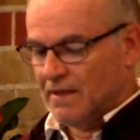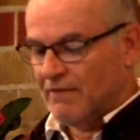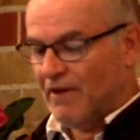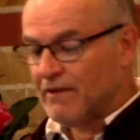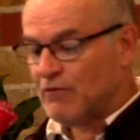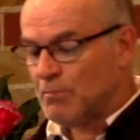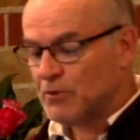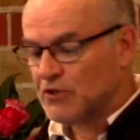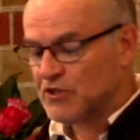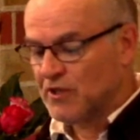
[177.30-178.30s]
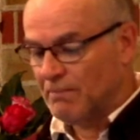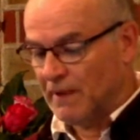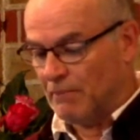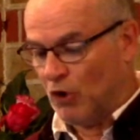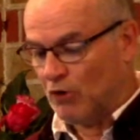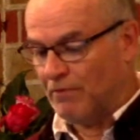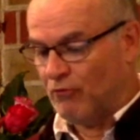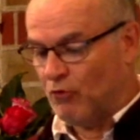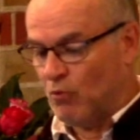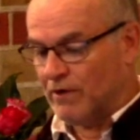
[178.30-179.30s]
If any of you put a stumbling block
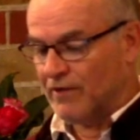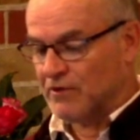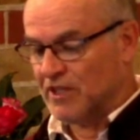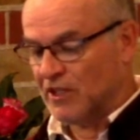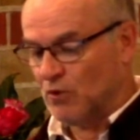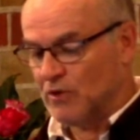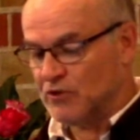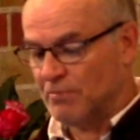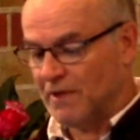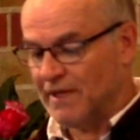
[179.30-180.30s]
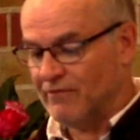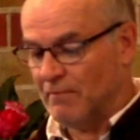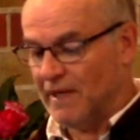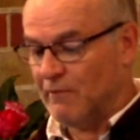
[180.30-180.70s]
before one of those little ones who believe in me,